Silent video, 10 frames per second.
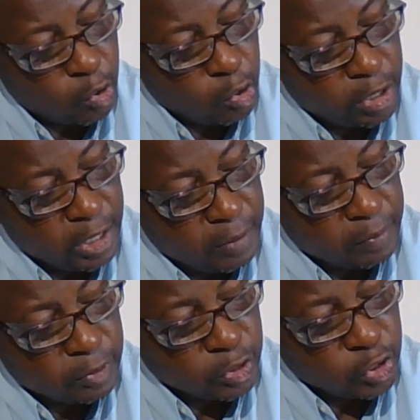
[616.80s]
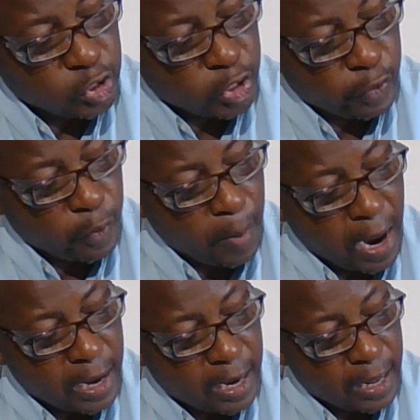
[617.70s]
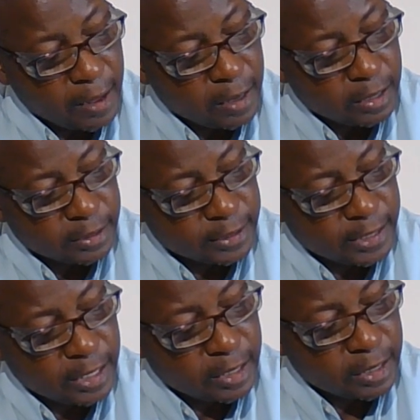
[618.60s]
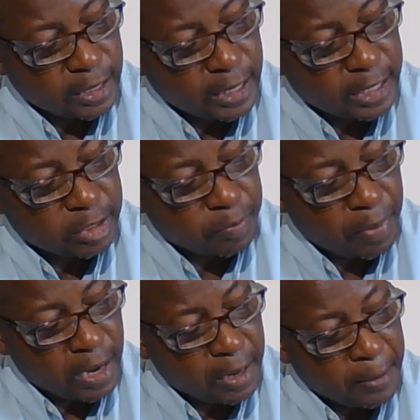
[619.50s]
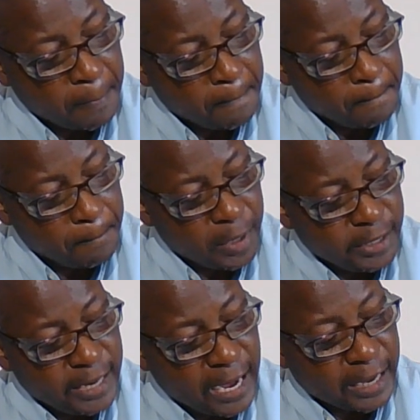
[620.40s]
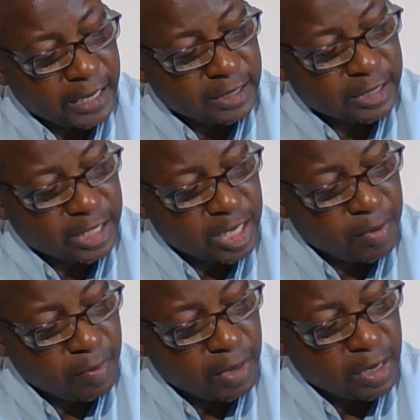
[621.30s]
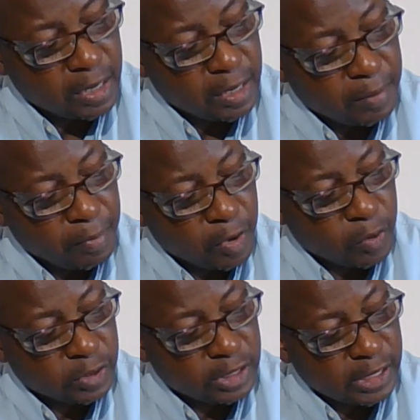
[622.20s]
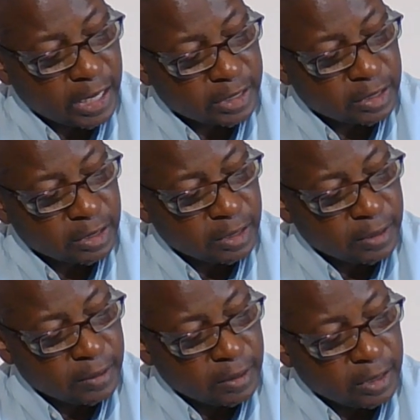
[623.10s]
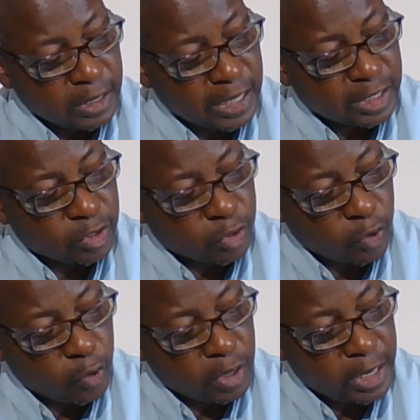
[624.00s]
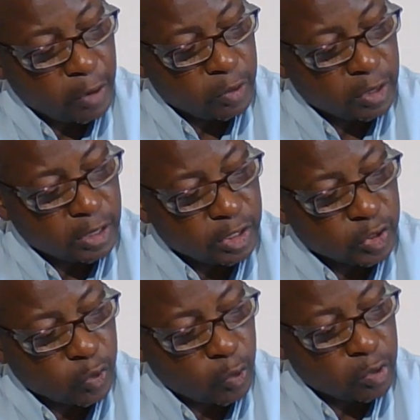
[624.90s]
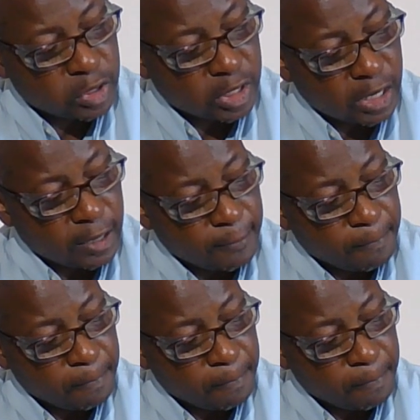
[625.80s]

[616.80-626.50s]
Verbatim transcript: called him Jerubbaal, saying, Let Baal plead against him because he has he has thrown down his altar